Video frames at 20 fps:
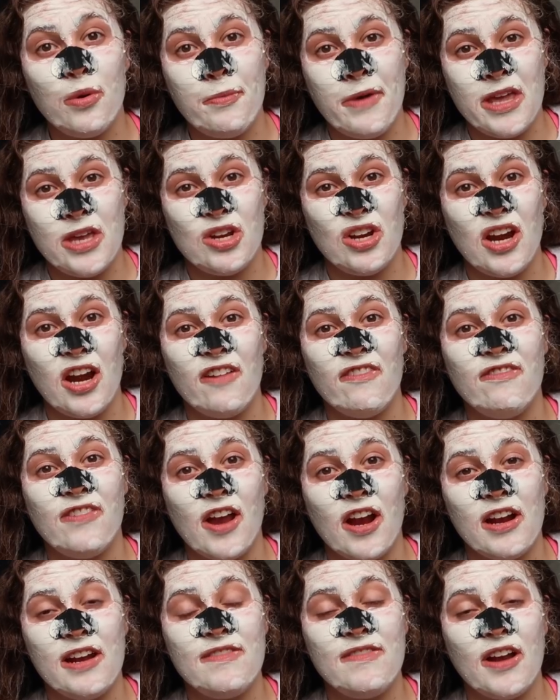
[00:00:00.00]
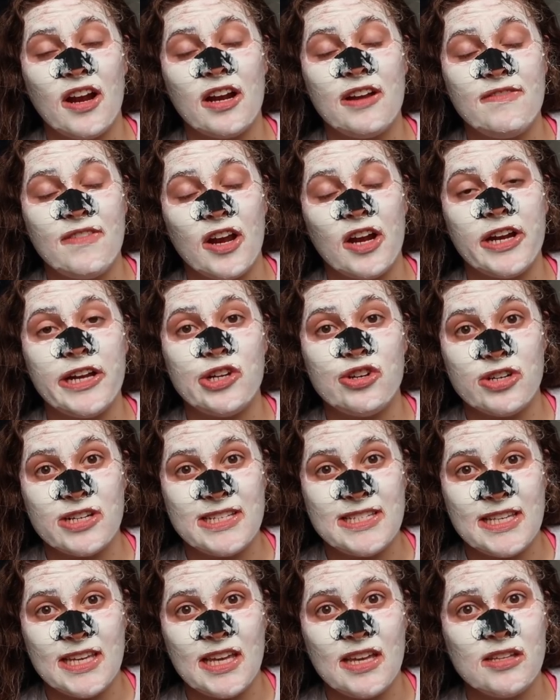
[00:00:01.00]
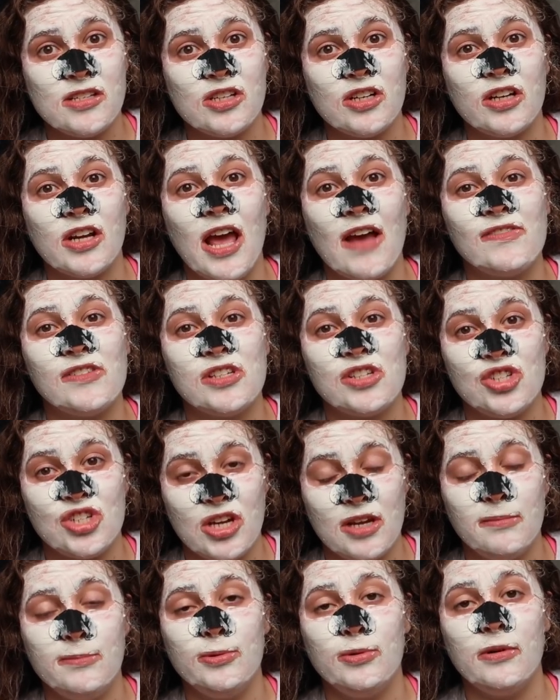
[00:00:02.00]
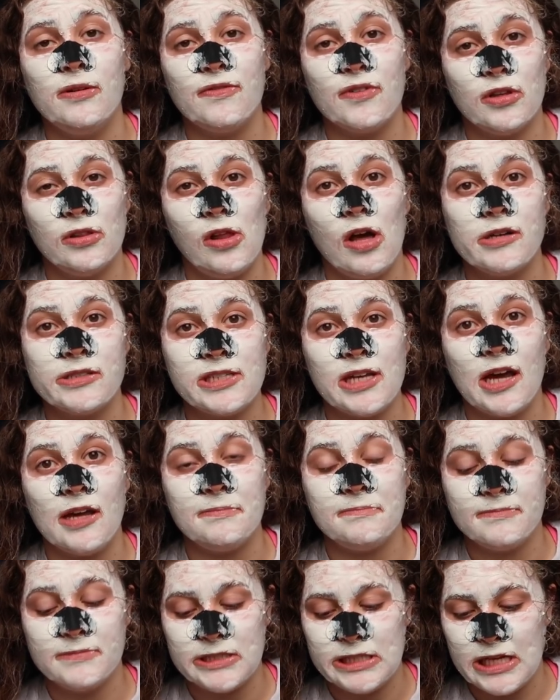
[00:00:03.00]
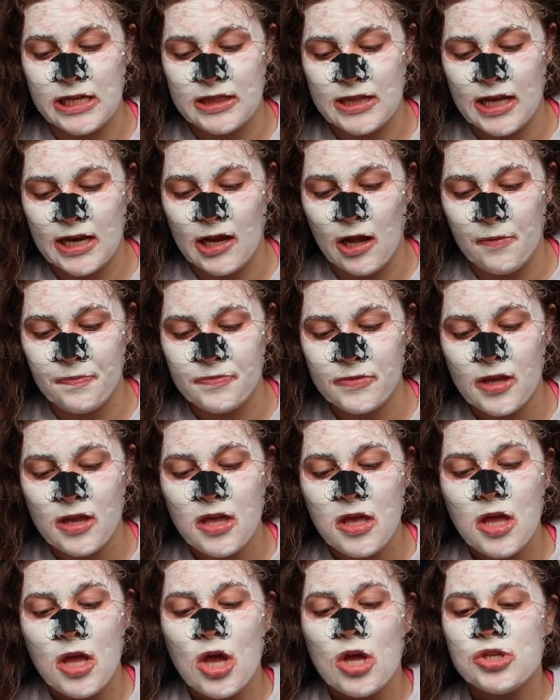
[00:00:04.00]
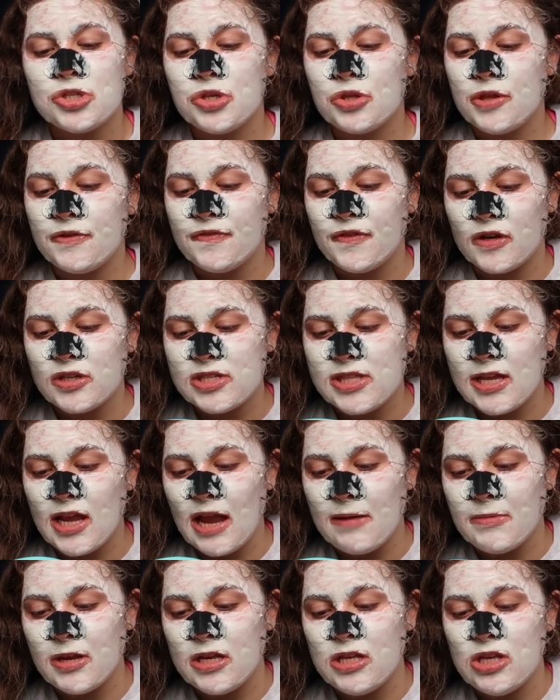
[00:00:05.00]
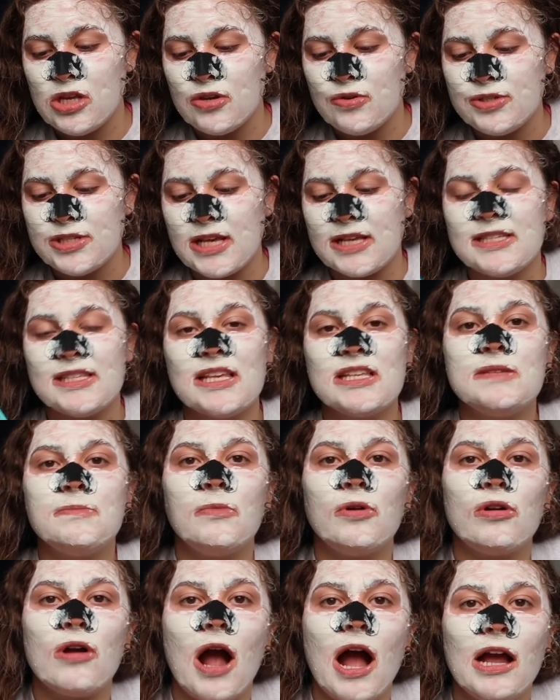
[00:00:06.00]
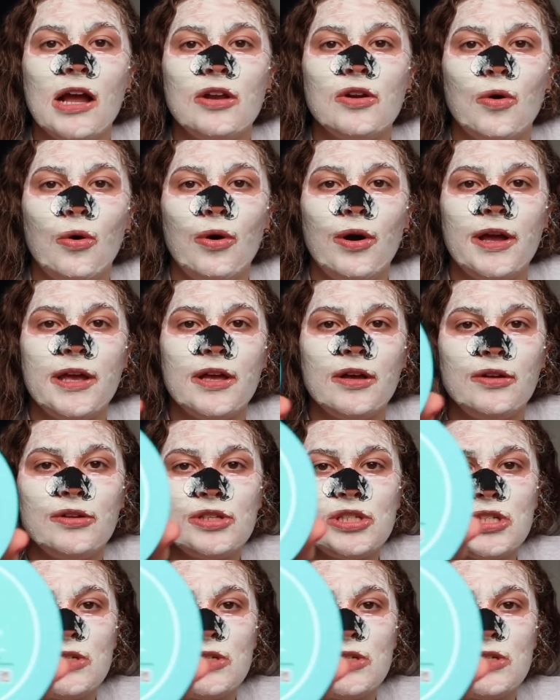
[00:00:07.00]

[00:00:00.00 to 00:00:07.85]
will make your hair very, very, very greasy, and you're gonna have to shampoo it for a long time to get that out. So the first thing I'm gonna use is this Moroccan Oil